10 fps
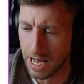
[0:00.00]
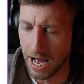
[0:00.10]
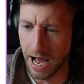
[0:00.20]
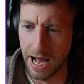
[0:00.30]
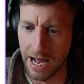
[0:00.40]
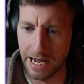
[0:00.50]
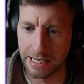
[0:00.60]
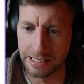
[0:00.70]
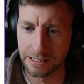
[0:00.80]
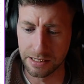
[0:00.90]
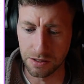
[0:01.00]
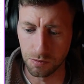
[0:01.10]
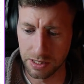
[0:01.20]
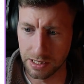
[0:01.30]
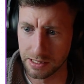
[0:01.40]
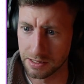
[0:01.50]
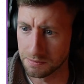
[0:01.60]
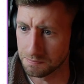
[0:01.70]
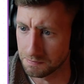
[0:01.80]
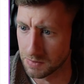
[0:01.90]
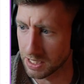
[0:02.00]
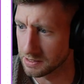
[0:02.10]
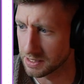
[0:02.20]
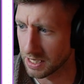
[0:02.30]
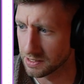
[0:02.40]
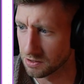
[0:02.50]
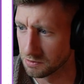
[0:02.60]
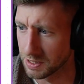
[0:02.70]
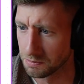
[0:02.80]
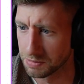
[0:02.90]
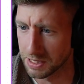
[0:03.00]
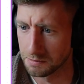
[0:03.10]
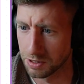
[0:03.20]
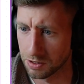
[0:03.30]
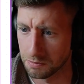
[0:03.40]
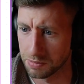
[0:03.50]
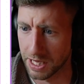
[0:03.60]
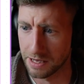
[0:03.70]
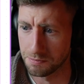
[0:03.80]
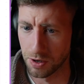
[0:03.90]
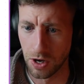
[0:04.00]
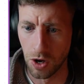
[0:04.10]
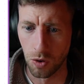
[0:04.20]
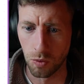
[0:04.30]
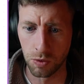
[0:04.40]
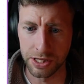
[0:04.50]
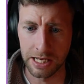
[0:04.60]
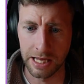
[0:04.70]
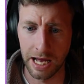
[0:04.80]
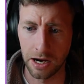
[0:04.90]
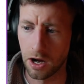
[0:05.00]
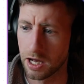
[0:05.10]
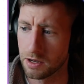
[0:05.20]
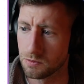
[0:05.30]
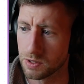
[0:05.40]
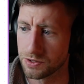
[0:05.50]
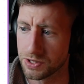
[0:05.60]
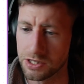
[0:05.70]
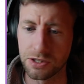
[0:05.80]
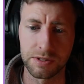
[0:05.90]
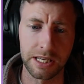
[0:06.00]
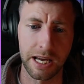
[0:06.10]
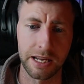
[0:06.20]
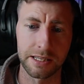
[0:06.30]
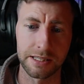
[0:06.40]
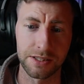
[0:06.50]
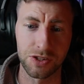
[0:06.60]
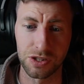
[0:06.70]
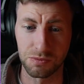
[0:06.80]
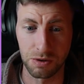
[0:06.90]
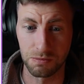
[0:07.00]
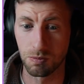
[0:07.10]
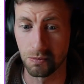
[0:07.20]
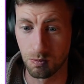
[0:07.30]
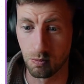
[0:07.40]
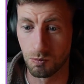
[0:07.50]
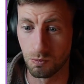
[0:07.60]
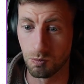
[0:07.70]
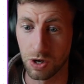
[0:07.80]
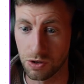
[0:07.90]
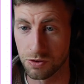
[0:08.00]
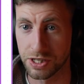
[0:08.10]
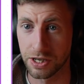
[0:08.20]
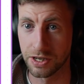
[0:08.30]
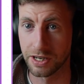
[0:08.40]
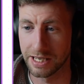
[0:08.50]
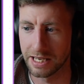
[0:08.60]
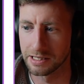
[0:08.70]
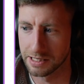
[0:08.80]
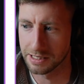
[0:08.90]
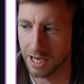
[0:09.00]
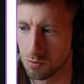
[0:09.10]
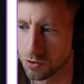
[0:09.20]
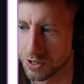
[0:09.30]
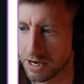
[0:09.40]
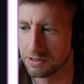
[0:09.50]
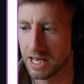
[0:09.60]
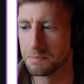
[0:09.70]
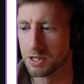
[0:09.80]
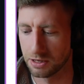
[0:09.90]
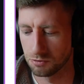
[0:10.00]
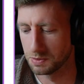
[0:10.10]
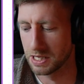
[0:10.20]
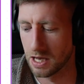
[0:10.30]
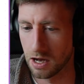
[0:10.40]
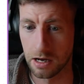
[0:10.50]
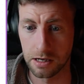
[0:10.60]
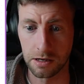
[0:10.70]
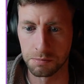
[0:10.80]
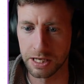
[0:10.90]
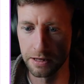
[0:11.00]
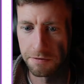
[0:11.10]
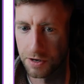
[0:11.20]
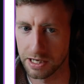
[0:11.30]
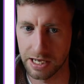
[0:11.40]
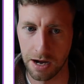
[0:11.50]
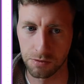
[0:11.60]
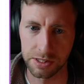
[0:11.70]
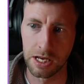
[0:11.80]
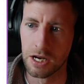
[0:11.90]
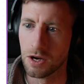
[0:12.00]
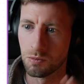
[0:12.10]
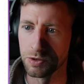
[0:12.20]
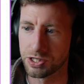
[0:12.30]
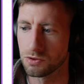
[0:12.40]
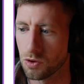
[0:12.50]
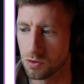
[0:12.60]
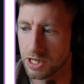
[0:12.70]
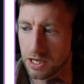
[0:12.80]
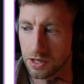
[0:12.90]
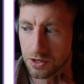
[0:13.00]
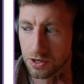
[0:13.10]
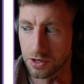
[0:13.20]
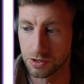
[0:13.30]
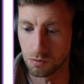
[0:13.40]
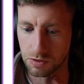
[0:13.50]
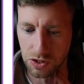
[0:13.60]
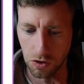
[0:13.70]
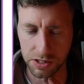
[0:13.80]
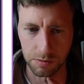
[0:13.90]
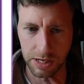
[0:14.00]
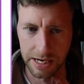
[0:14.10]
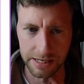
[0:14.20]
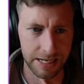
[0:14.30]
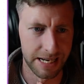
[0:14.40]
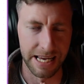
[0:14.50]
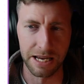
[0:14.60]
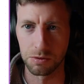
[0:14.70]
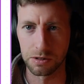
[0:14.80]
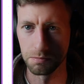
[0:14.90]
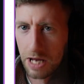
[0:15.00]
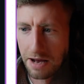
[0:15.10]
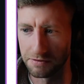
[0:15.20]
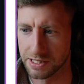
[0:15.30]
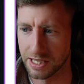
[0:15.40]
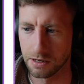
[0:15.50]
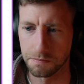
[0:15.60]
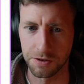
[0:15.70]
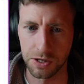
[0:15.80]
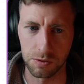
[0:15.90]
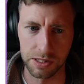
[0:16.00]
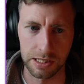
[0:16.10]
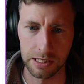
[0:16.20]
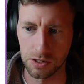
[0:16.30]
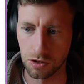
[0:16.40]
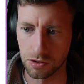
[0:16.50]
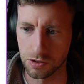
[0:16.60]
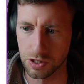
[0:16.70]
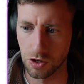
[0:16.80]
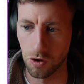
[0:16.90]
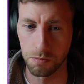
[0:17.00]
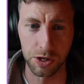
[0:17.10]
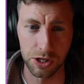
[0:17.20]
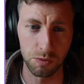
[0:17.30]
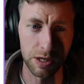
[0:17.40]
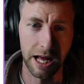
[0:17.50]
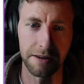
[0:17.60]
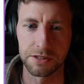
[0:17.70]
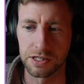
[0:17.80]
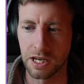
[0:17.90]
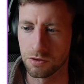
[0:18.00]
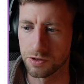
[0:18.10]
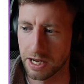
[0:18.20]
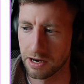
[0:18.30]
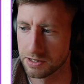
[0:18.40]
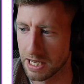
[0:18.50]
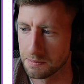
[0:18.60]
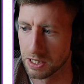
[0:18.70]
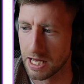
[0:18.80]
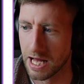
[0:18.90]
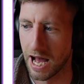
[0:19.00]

And with this, like I said, it's going to be completely plug and play. But one thing that I will need you to get is just we're going to get you to download Airtable. It will be a completely free account. Once you go click on the resource to get it, it will have it set up for you. It's all good to go, but you will have to download Airtable.